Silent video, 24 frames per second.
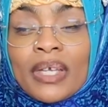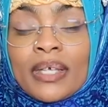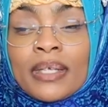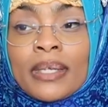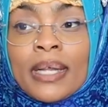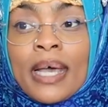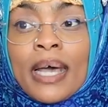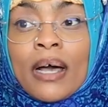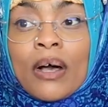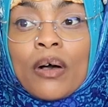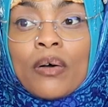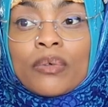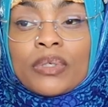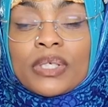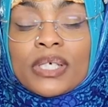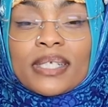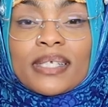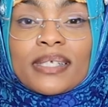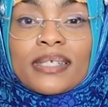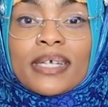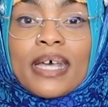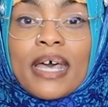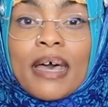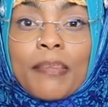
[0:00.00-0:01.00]
Now,
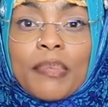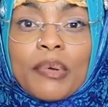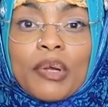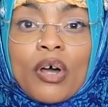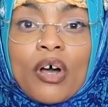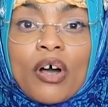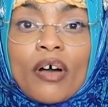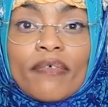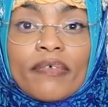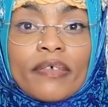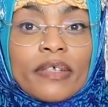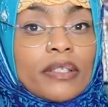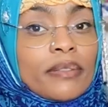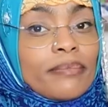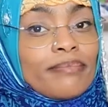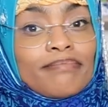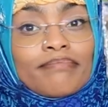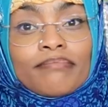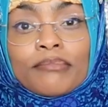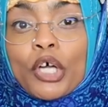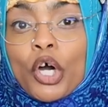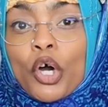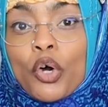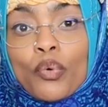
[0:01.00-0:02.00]
does this happen often?
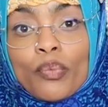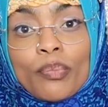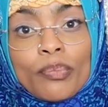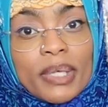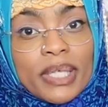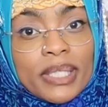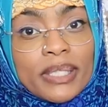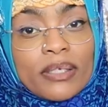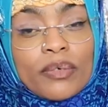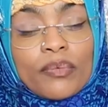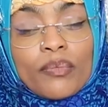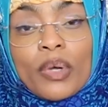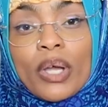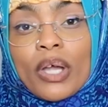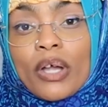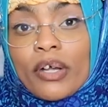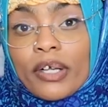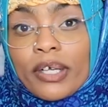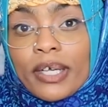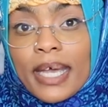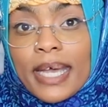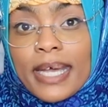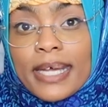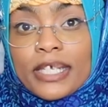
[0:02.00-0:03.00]
No, it's a rare
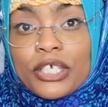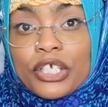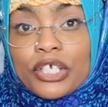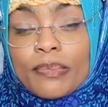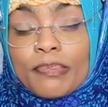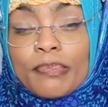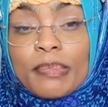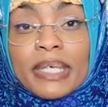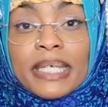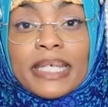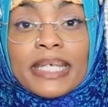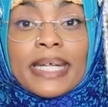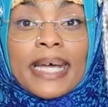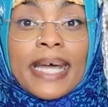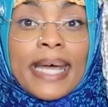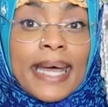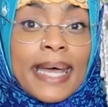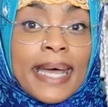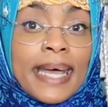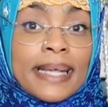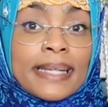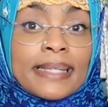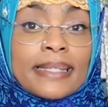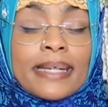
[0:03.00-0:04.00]
occasion, but it
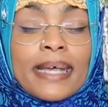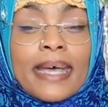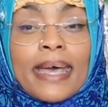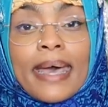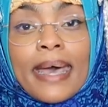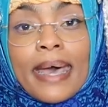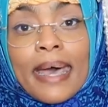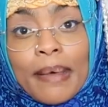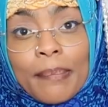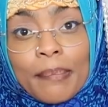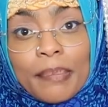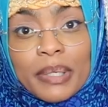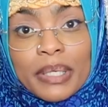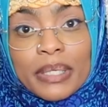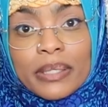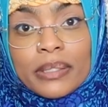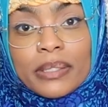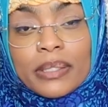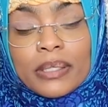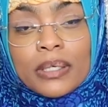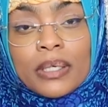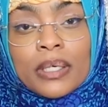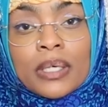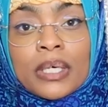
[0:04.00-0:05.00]
has happened,